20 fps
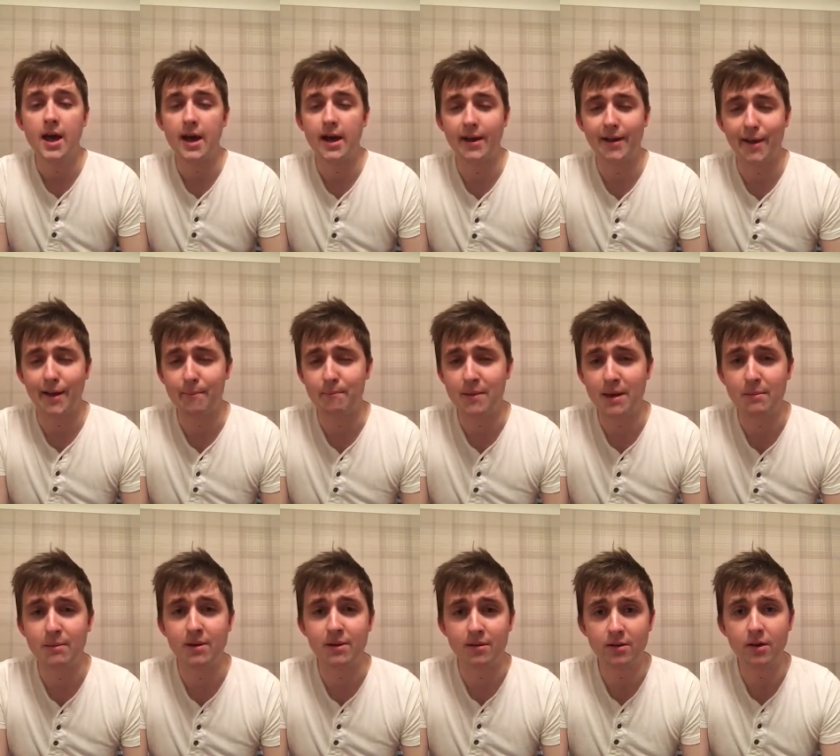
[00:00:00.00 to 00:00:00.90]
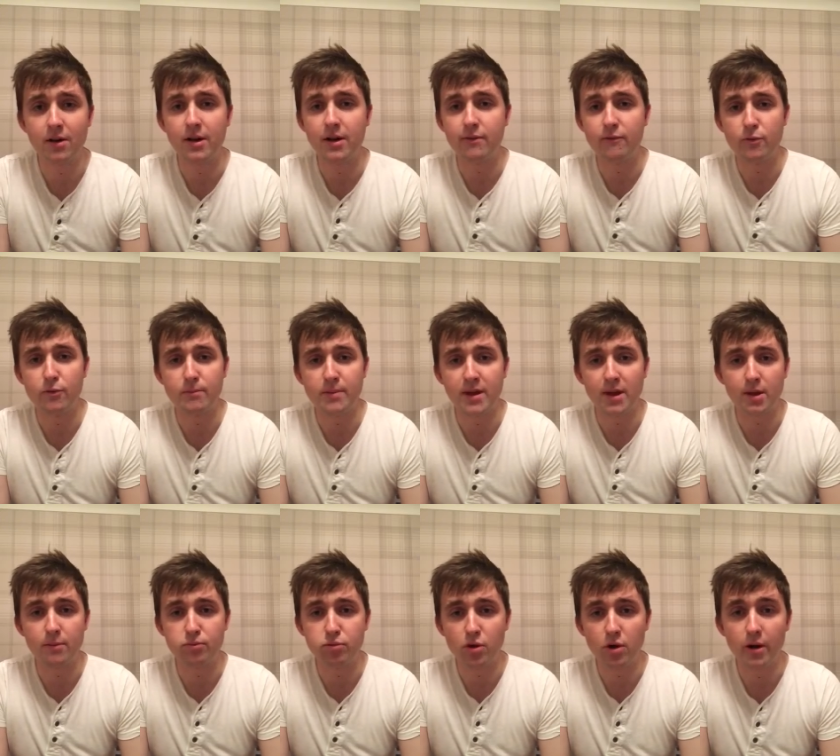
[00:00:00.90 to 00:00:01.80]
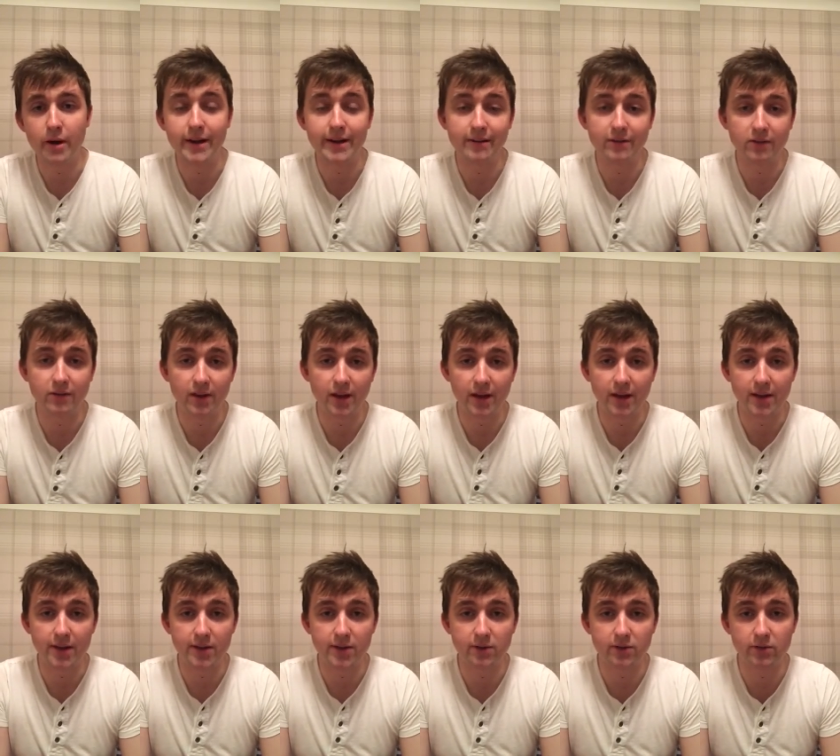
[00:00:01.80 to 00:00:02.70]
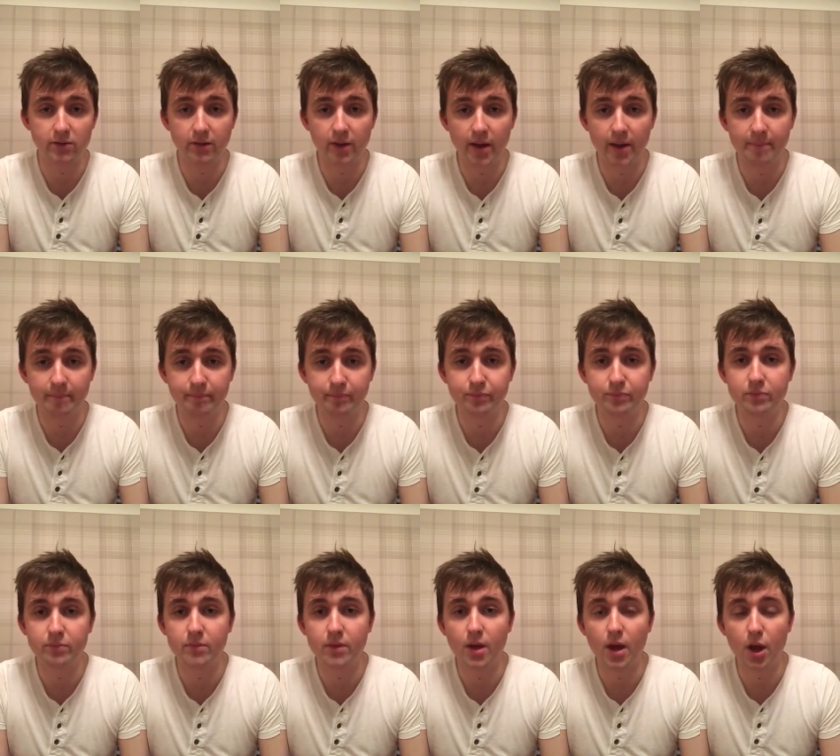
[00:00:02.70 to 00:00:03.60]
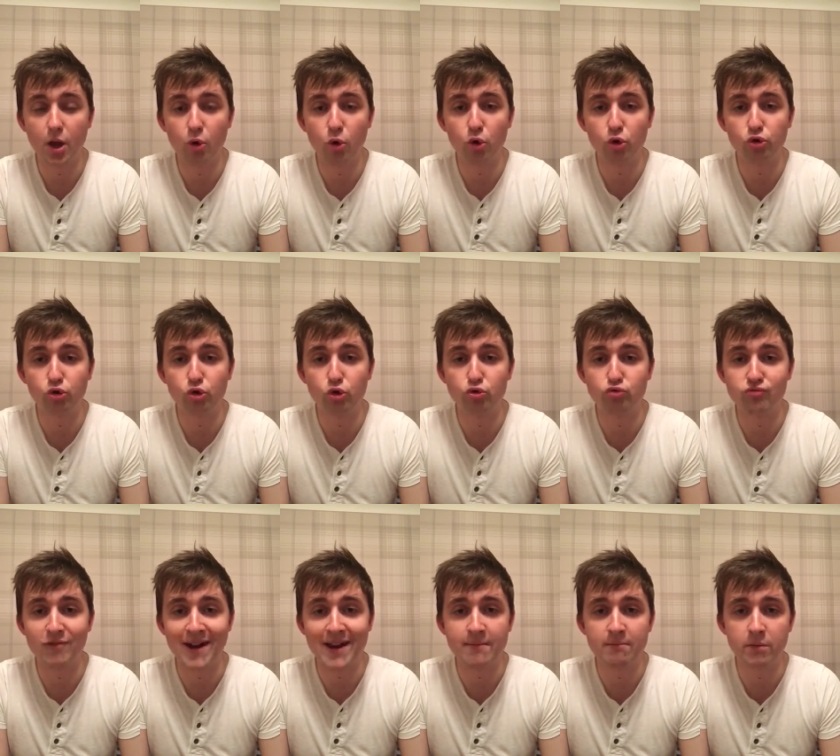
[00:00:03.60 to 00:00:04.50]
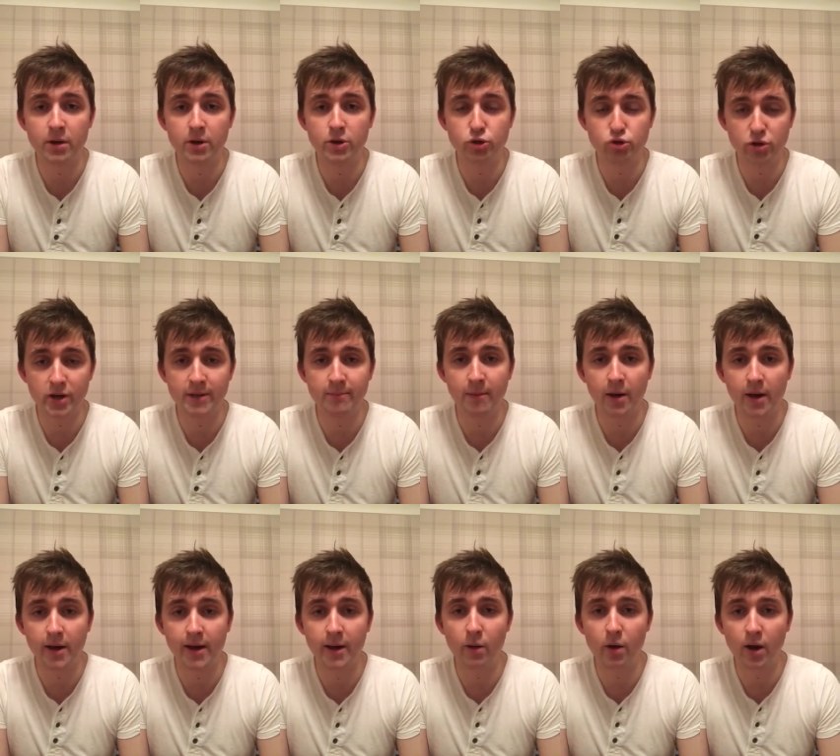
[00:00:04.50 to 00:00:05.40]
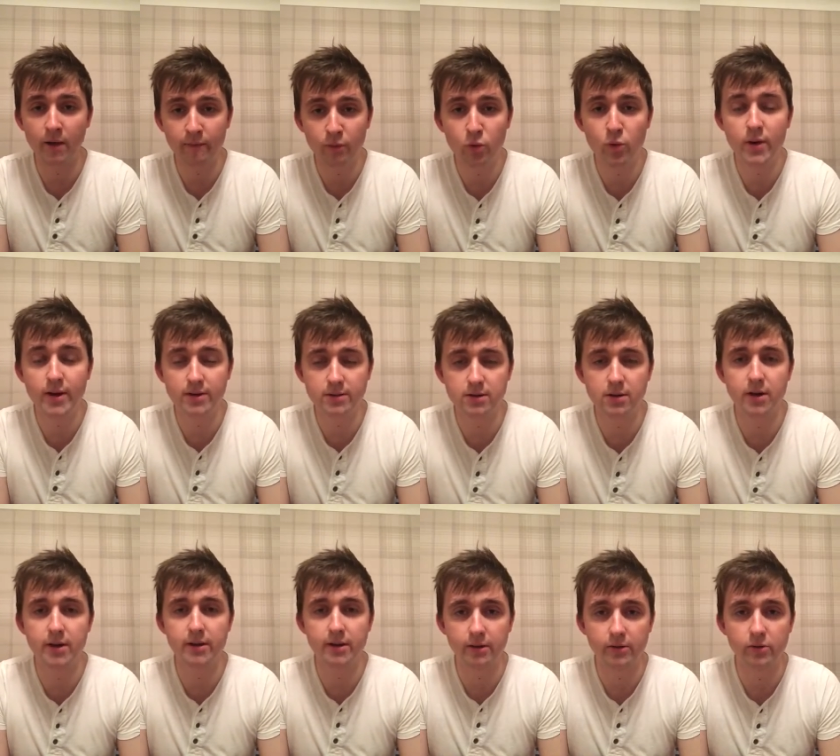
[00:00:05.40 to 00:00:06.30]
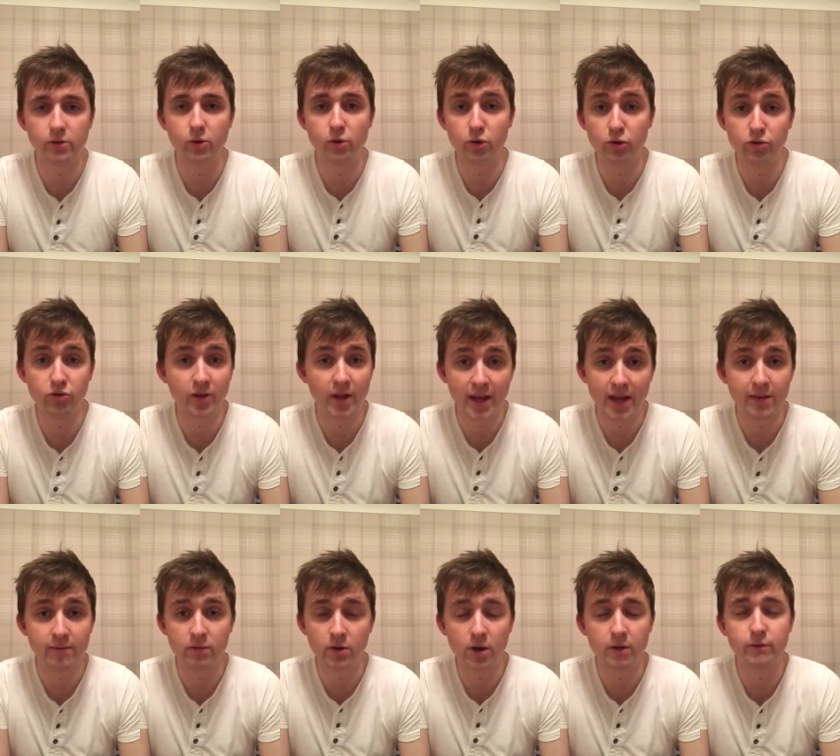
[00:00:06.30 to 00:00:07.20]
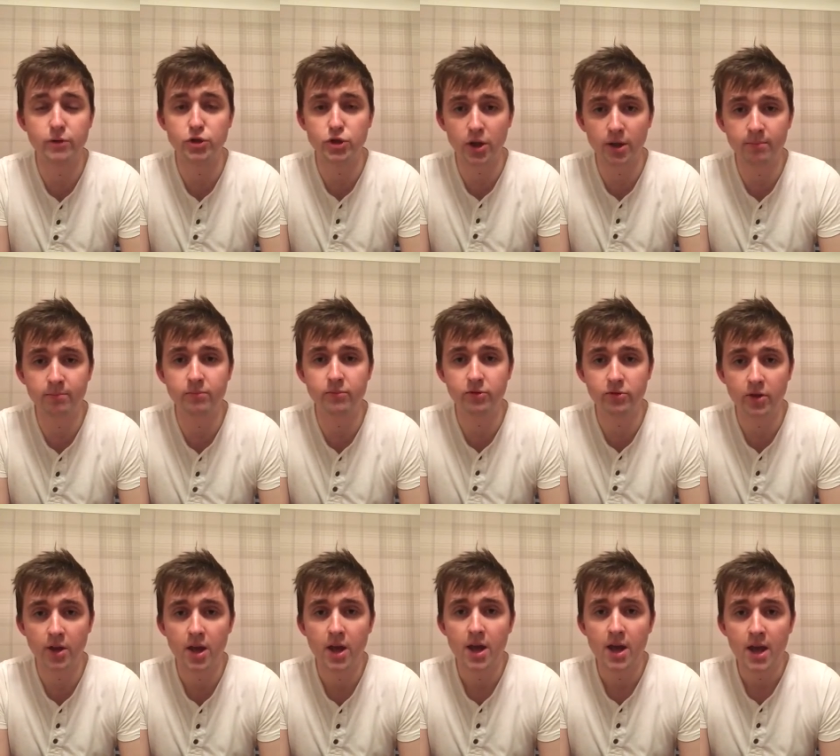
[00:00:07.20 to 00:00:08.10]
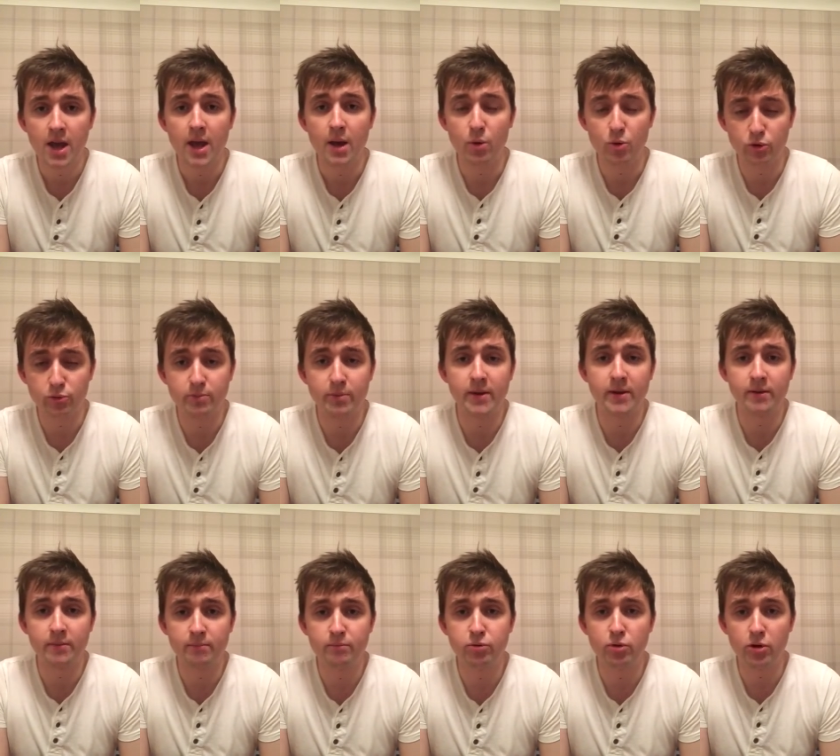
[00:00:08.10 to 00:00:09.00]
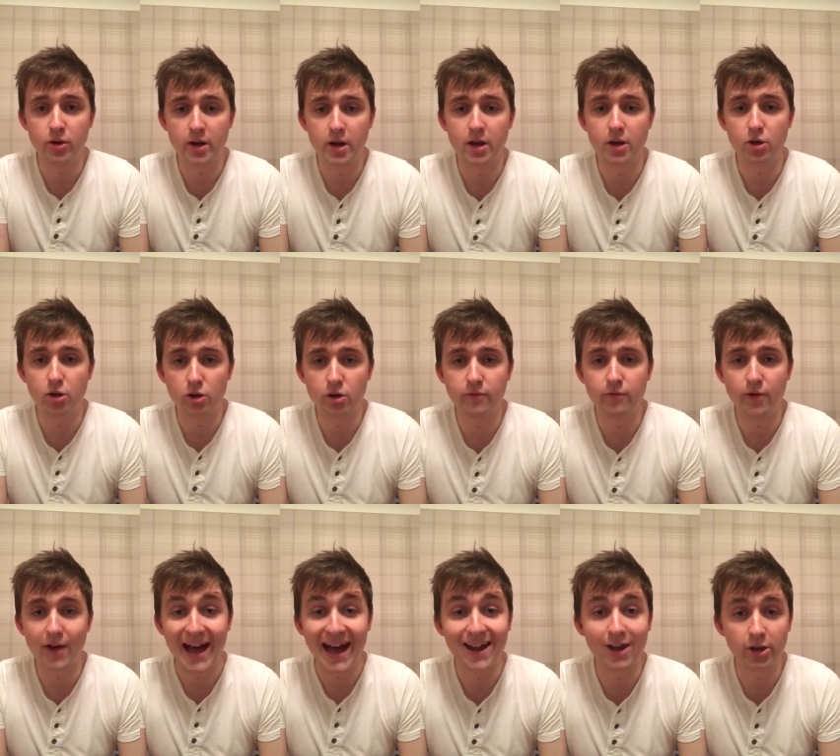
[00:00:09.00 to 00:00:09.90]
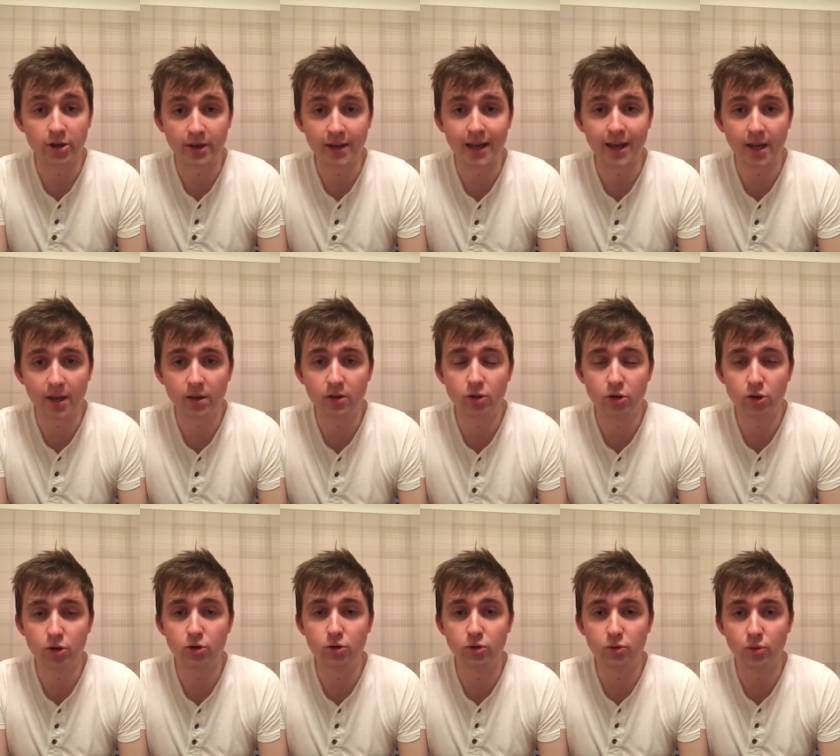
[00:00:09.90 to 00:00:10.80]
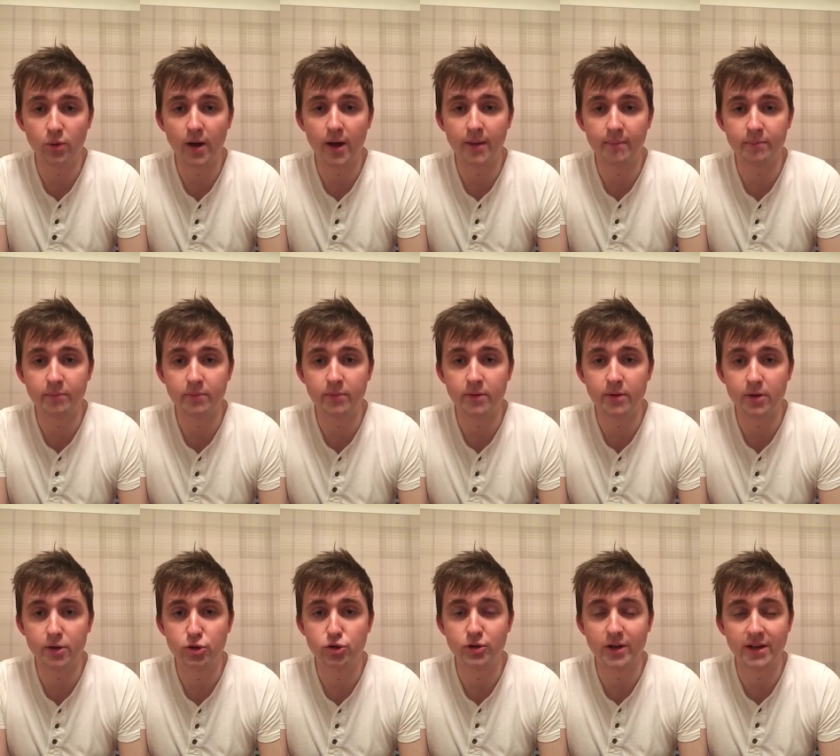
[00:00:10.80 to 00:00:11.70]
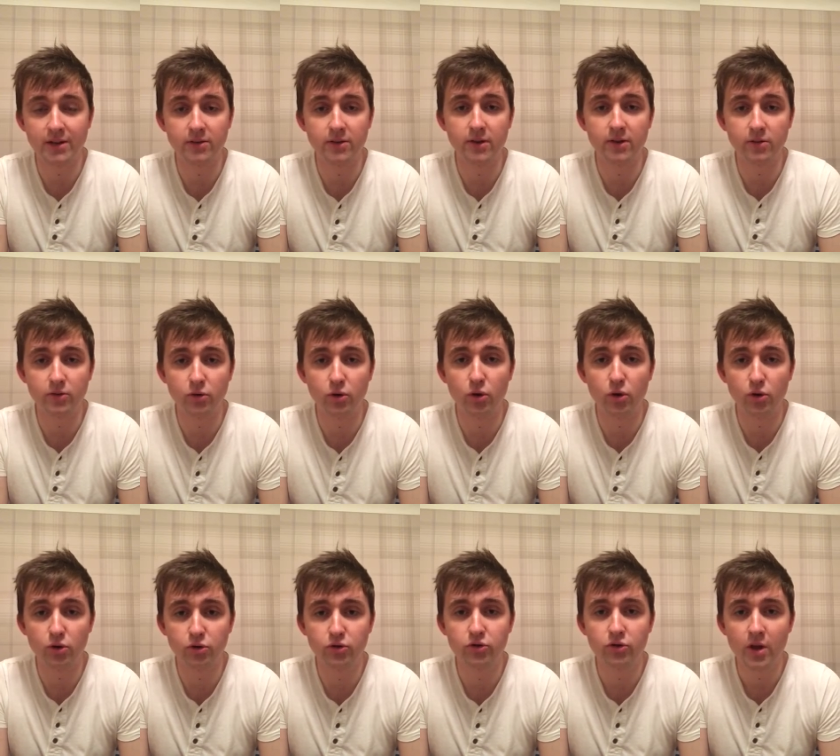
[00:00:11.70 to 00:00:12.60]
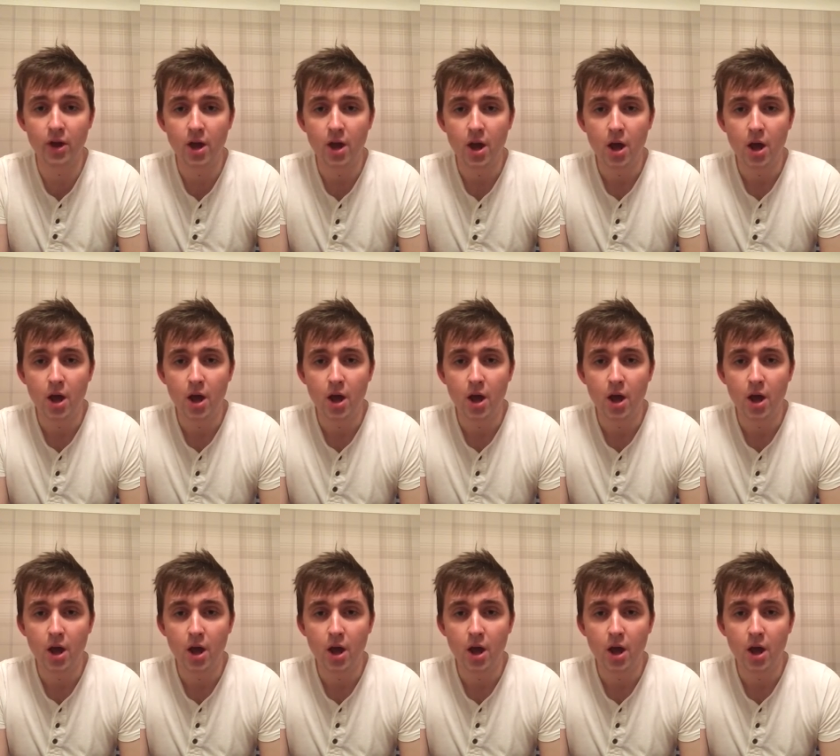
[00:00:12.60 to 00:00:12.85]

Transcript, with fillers: uh, maybe slightly of a bigger price, is um, a horse called Rainbow Dreamer. Now, I've always liked this horse, even over jumps. It's been pretty good for Alan King, who um, trains this horse